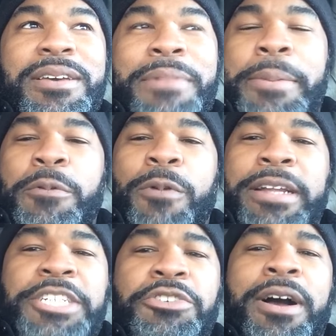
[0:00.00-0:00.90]
maybe
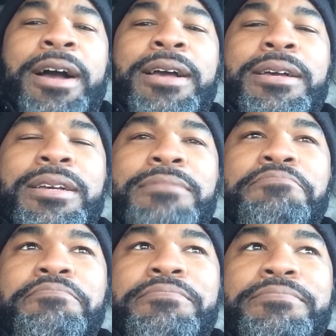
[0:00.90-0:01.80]
run a truck
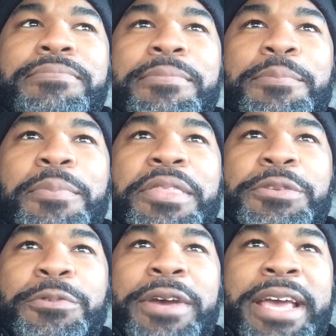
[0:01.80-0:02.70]

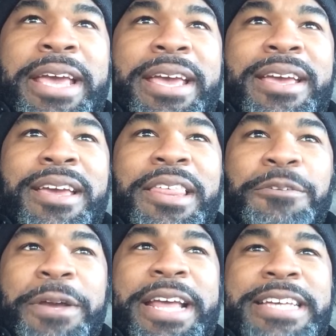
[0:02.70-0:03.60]
three
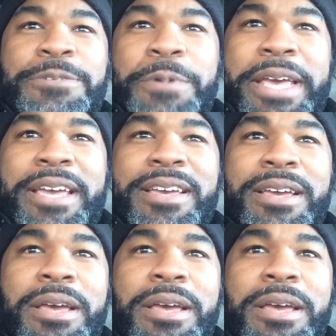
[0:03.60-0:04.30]
three days a week,